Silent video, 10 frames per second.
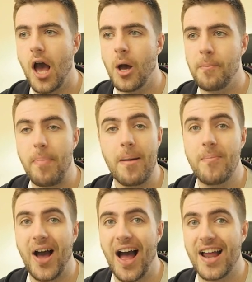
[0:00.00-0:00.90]

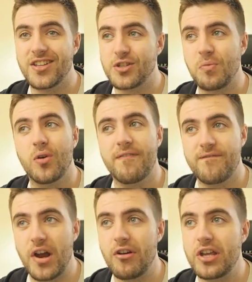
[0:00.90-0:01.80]
Mbemba and Smalling,
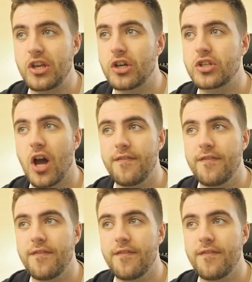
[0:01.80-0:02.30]
very good.